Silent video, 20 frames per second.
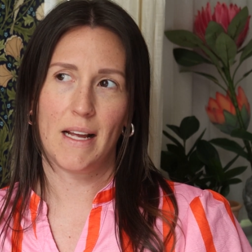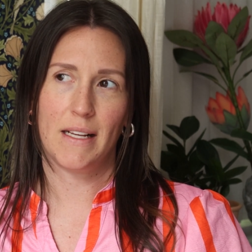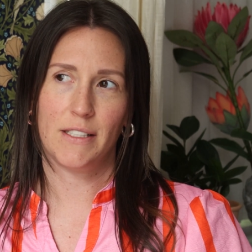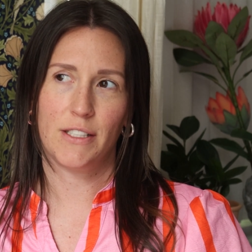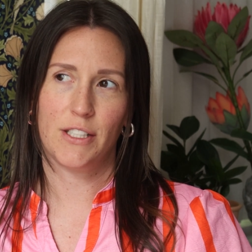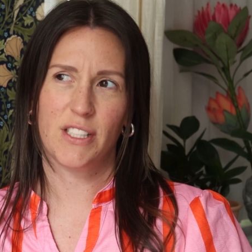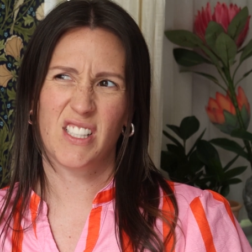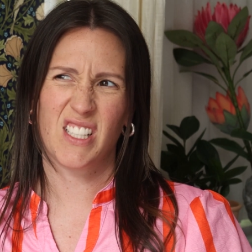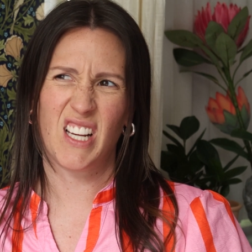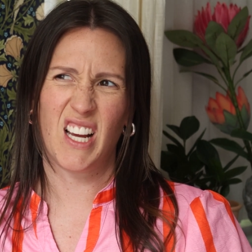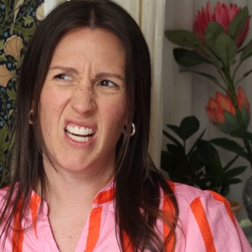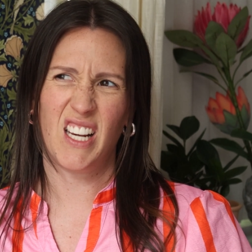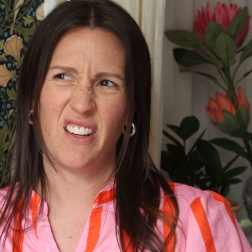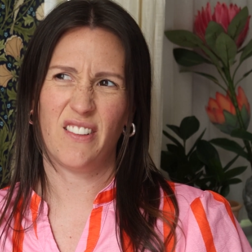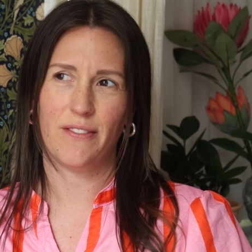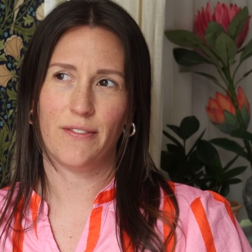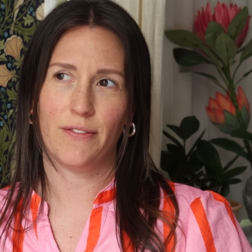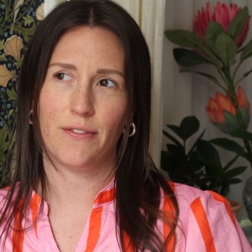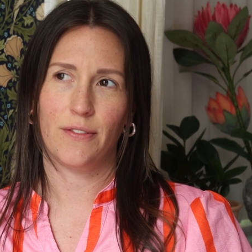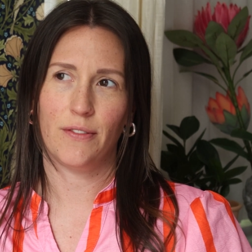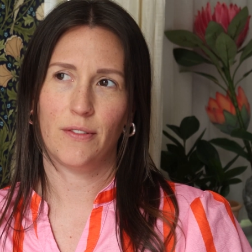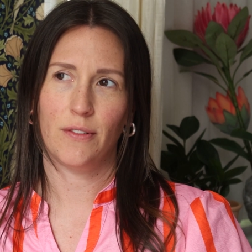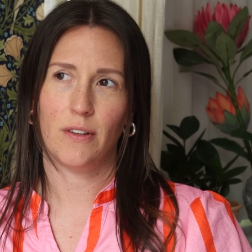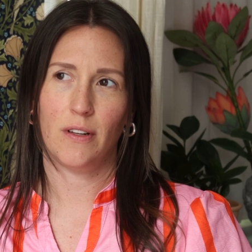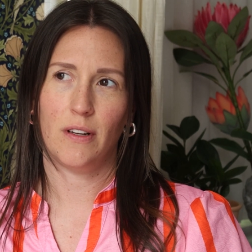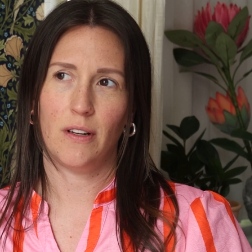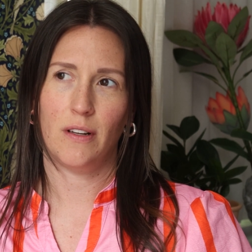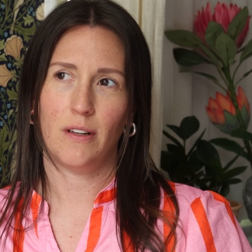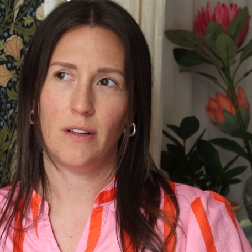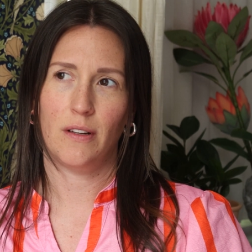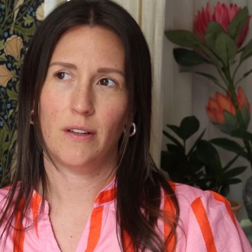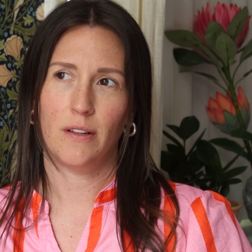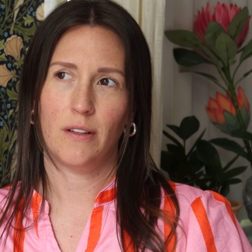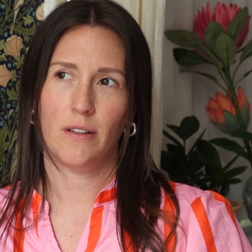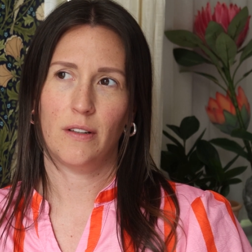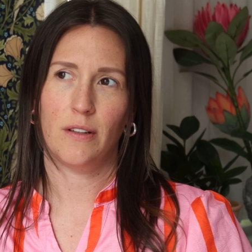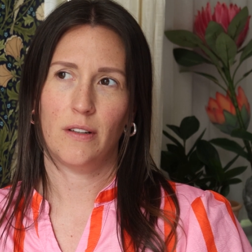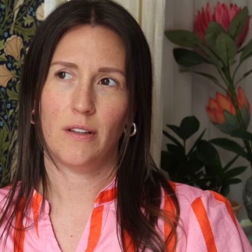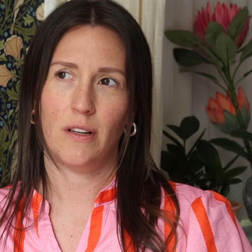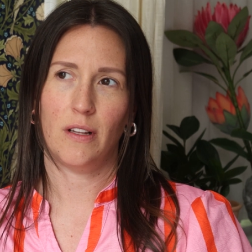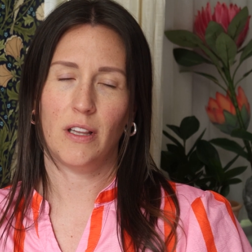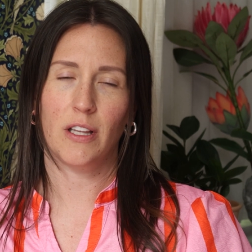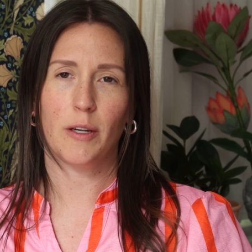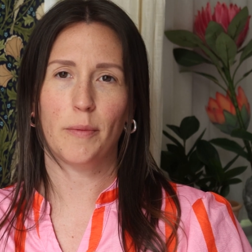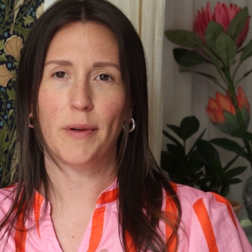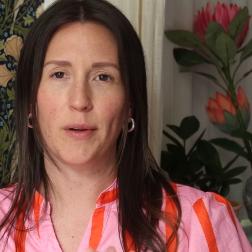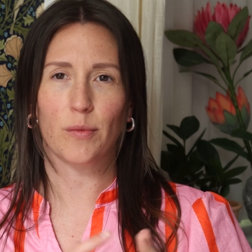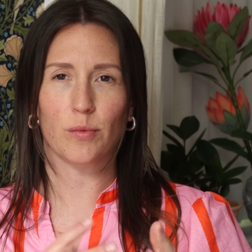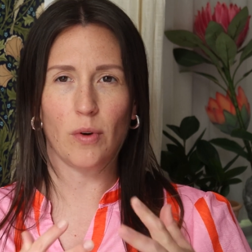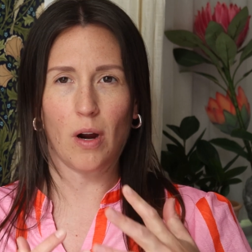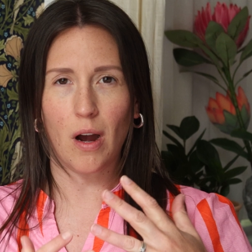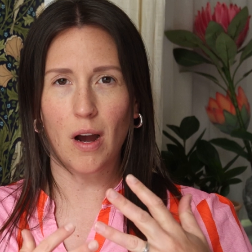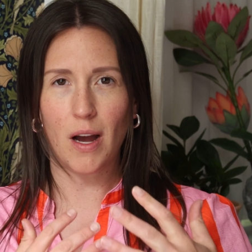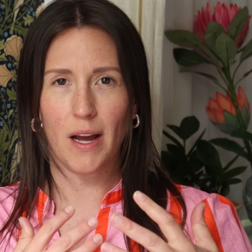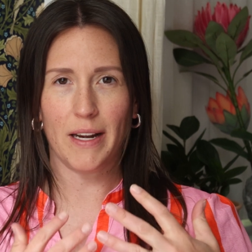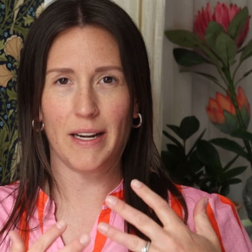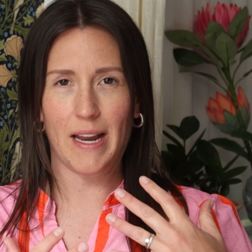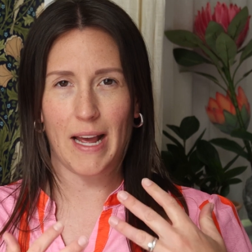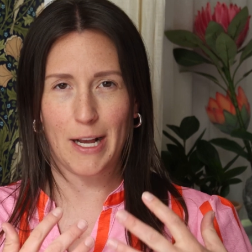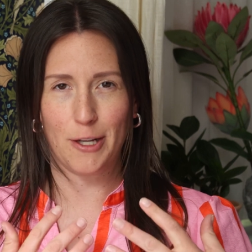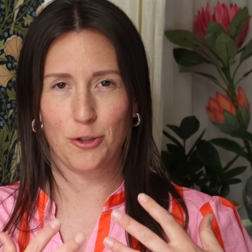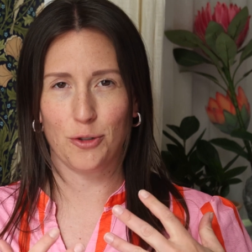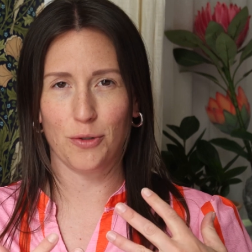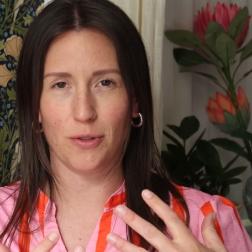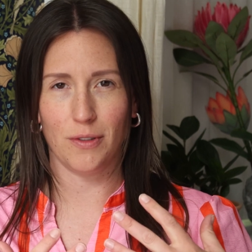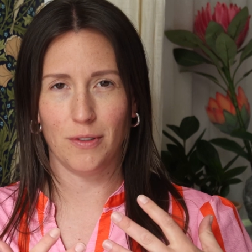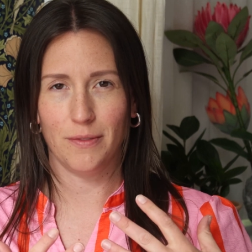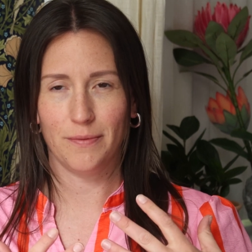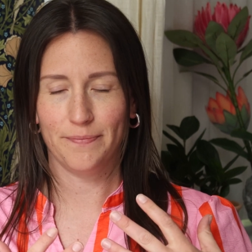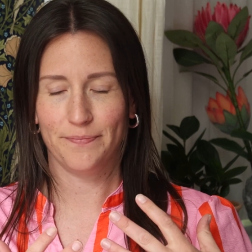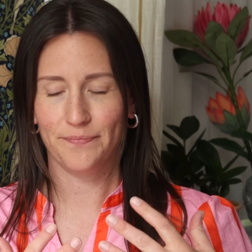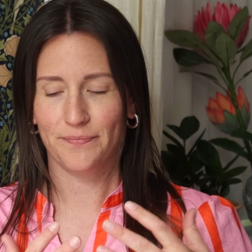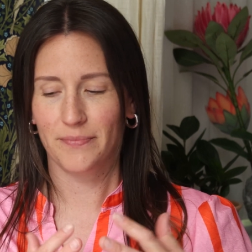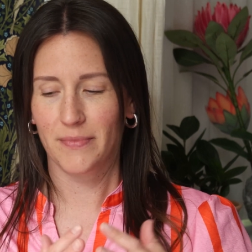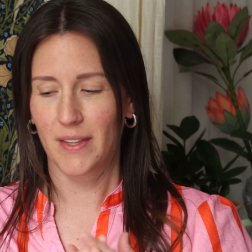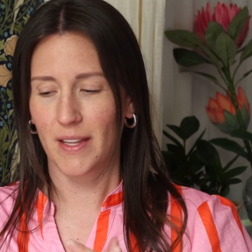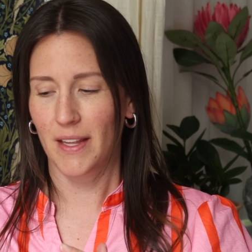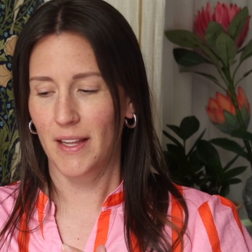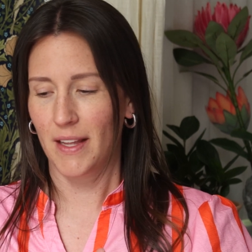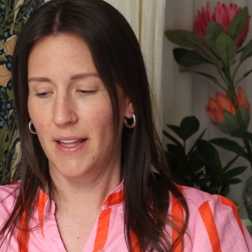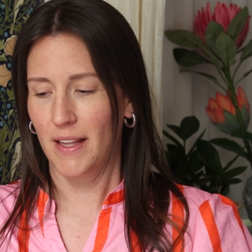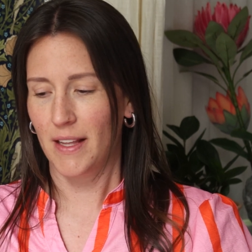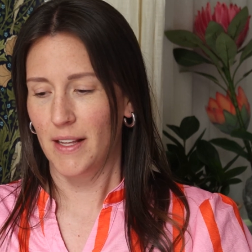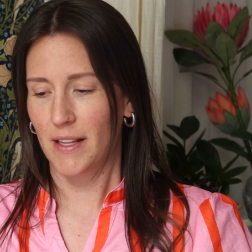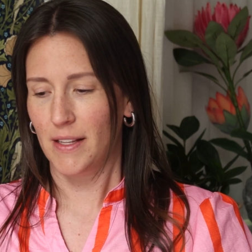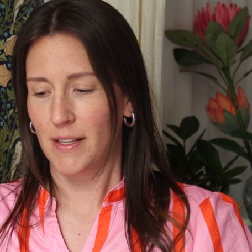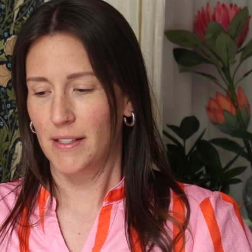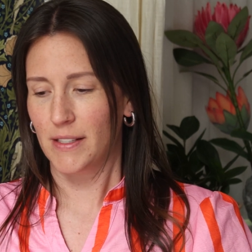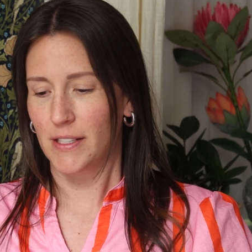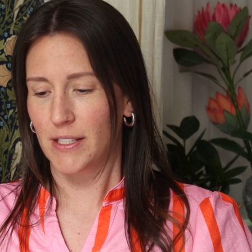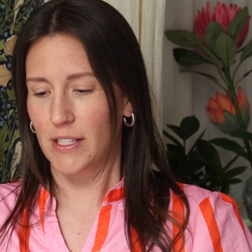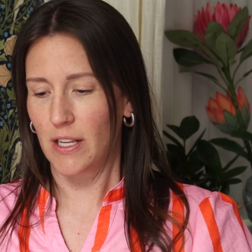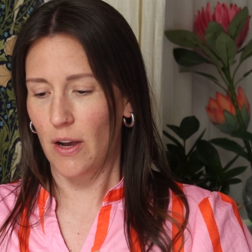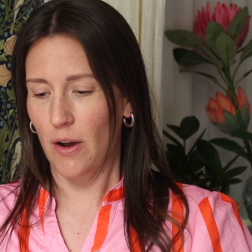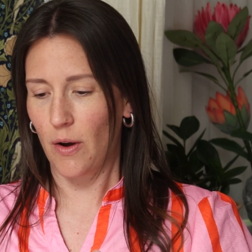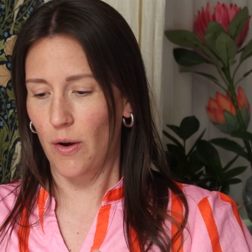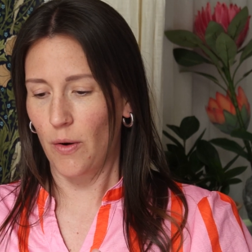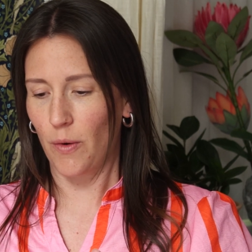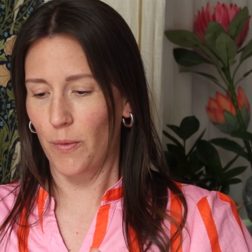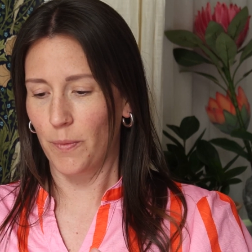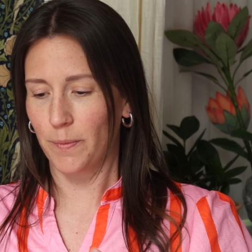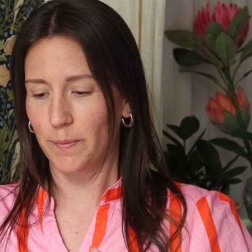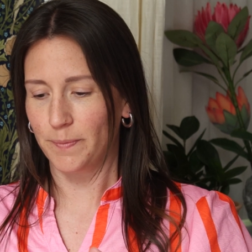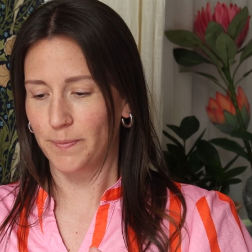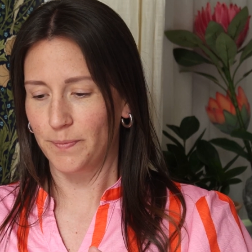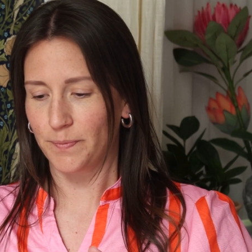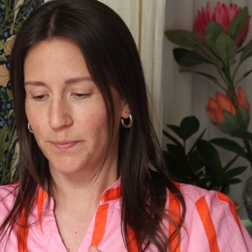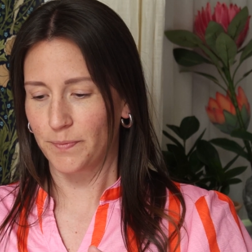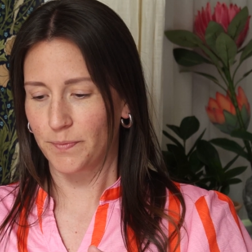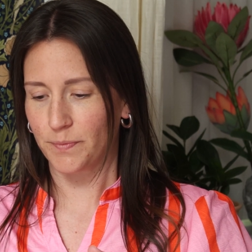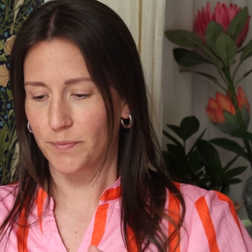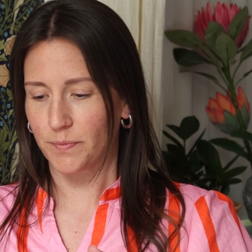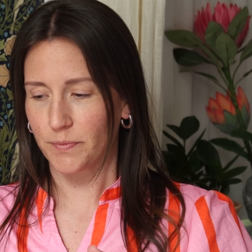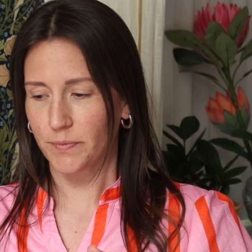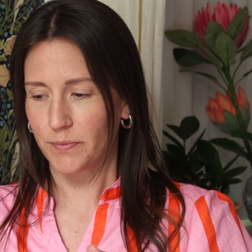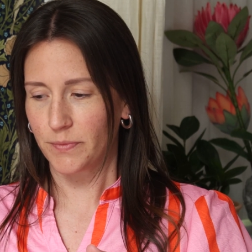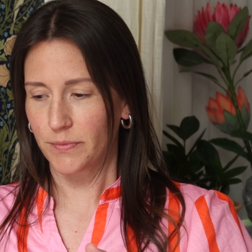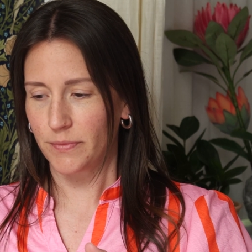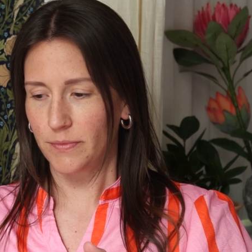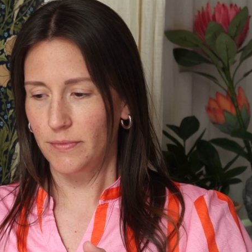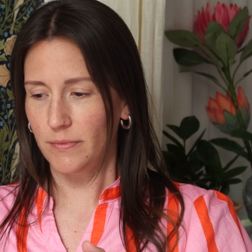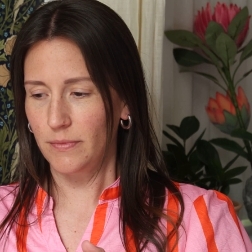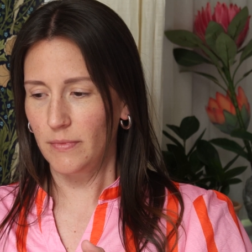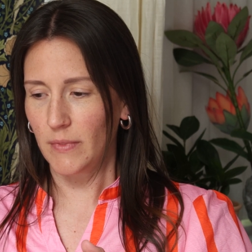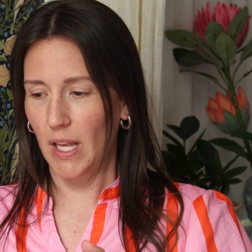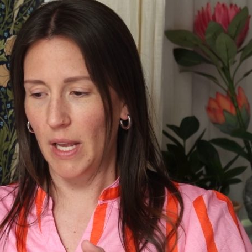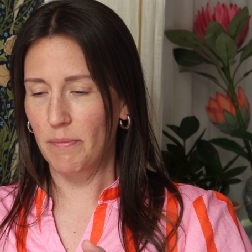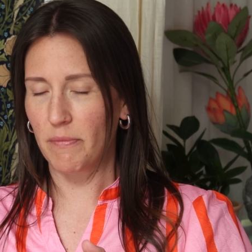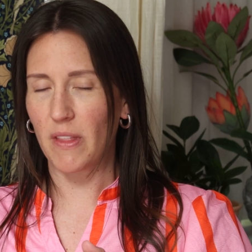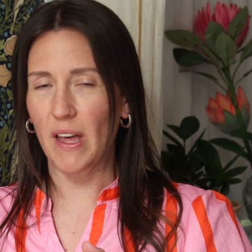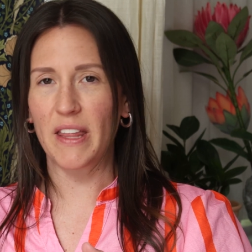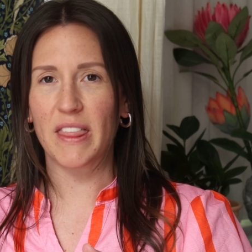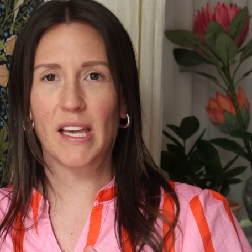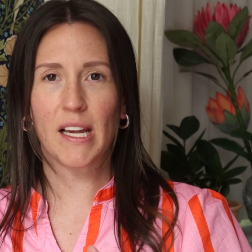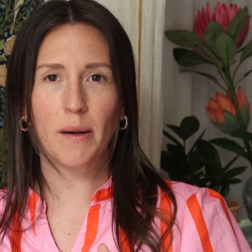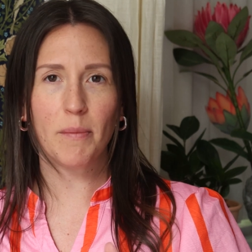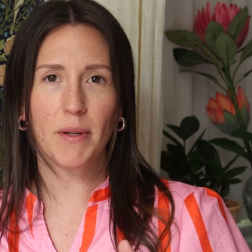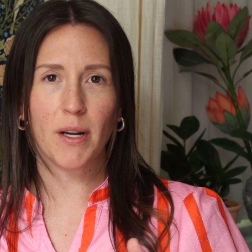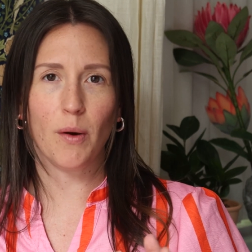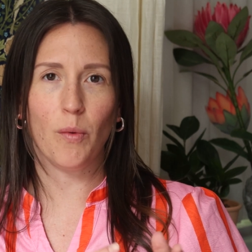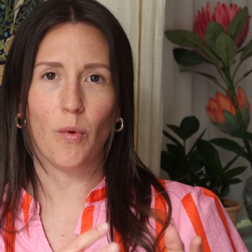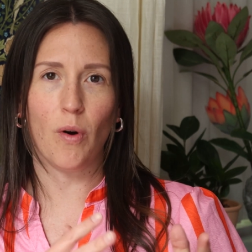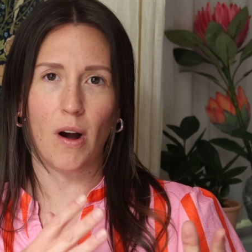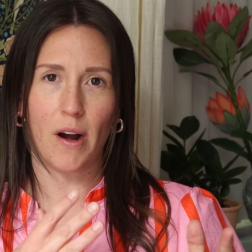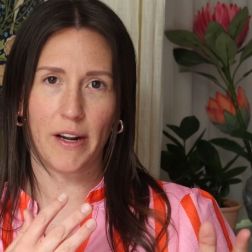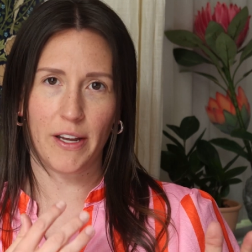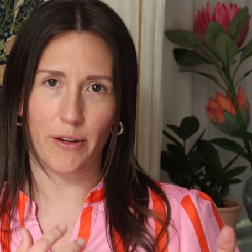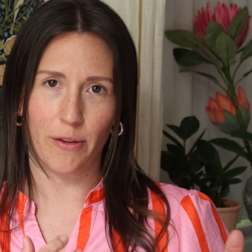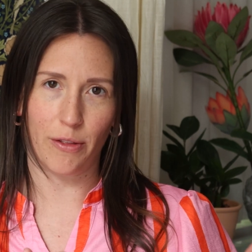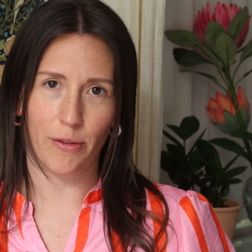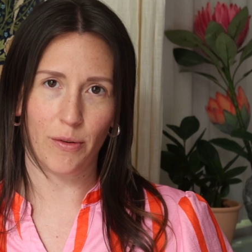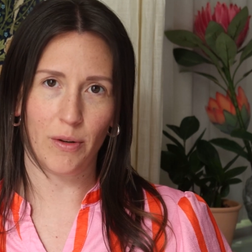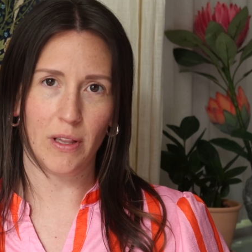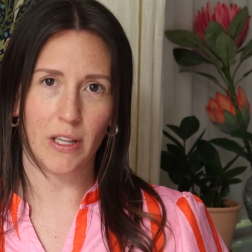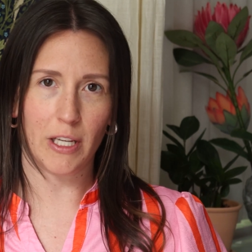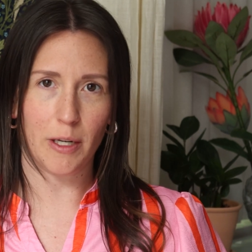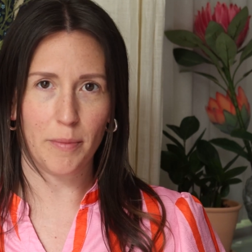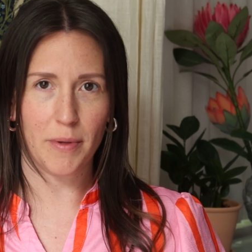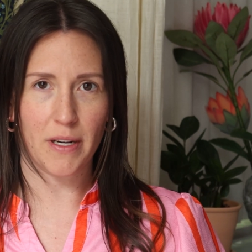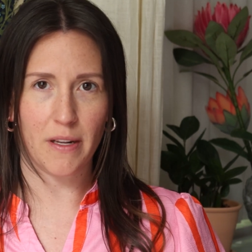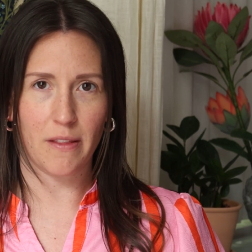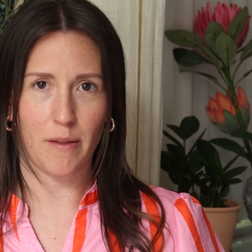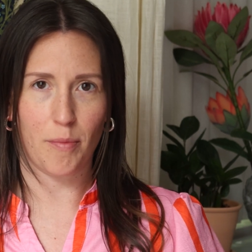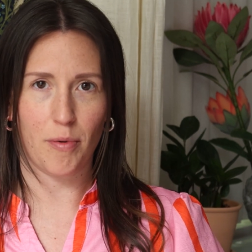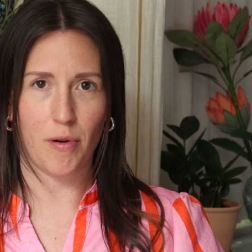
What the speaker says: just kind of a little bit raw and natural. So I think I'm going to walk you through a little bit of the